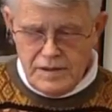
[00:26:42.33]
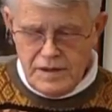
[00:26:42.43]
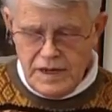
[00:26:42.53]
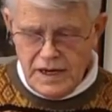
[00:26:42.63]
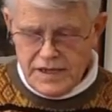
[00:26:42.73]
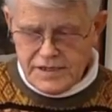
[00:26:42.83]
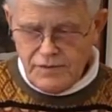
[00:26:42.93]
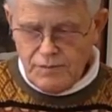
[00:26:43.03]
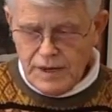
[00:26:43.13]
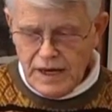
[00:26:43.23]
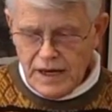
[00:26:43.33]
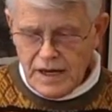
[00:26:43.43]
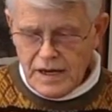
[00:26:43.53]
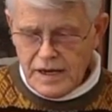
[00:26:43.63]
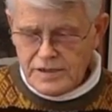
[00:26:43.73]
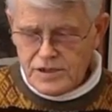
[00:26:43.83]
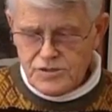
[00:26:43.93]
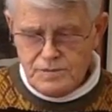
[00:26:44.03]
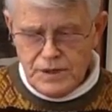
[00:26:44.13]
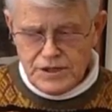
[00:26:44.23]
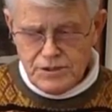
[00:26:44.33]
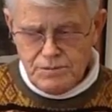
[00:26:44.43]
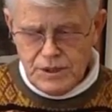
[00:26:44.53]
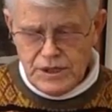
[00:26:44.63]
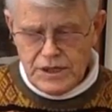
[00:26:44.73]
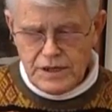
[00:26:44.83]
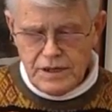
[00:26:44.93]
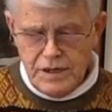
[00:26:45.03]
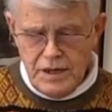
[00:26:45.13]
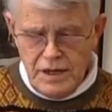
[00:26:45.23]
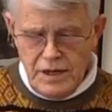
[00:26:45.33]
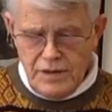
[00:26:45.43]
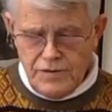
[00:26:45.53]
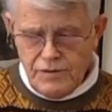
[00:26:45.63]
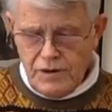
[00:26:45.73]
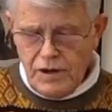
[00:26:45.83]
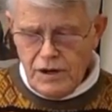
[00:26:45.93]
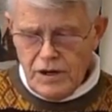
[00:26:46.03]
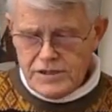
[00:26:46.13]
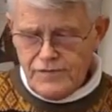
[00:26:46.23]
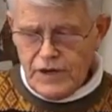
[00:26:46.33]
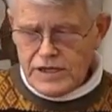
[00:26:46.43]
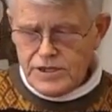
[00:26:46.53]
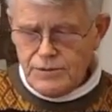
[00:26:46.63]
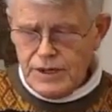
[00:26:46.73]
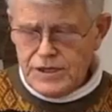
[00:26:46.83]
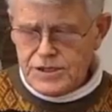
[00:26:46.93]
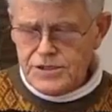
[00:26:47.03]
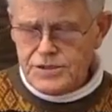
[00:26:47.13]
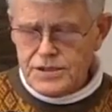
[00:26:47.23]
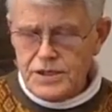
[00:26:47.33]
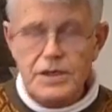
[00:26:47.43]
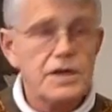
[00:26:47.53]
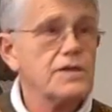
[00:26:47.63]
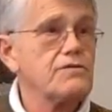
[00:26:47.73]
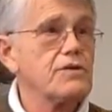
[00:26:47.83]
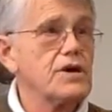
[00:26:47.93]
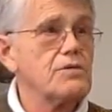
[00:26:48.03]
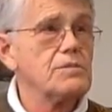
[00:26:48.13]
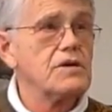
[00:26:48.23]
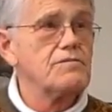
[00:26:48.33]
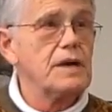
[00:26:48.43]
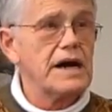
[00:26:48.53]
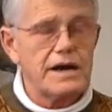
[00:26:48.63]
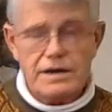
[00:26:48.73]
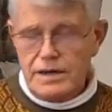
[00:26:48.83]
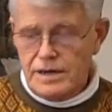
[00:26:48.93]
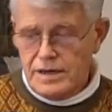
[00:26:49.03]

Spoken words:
The knowledge of a man as a spiritual being through all his fluctuations in the realm of matter.